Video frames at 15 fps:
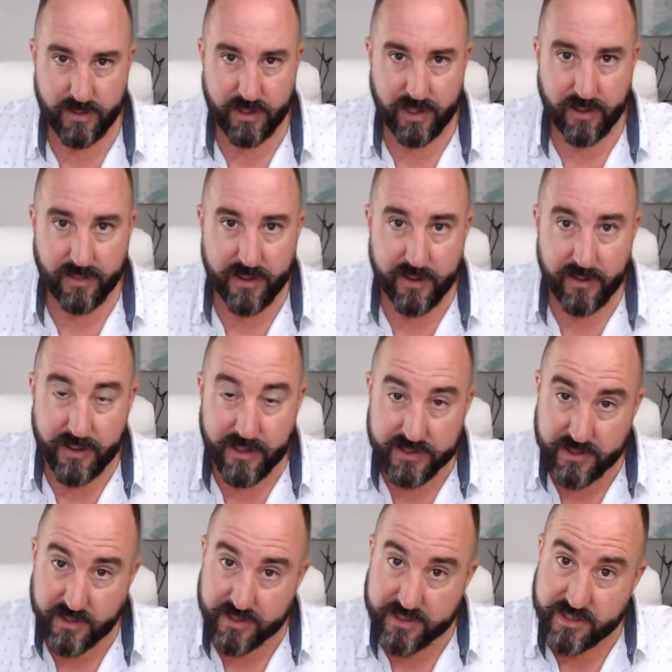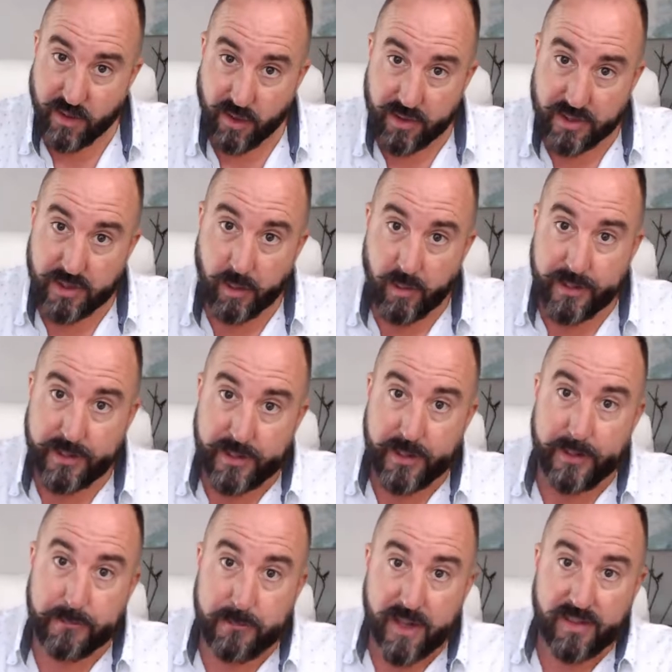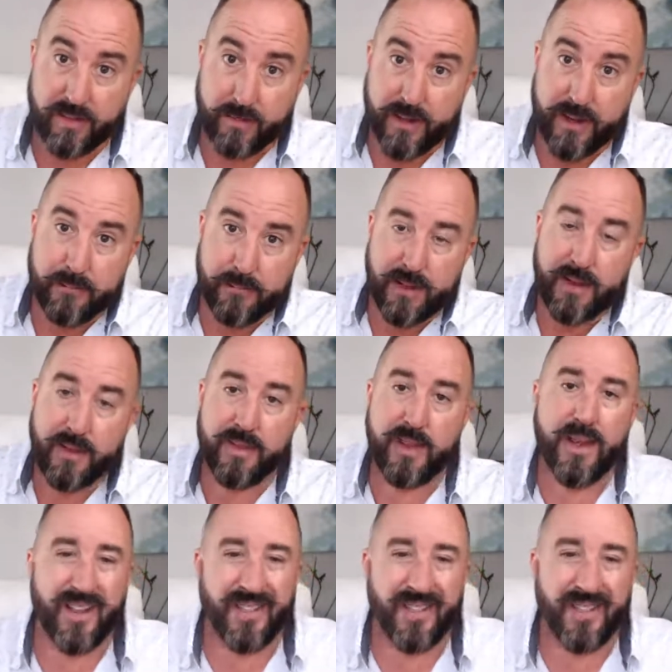And then it's going to start going up month by month.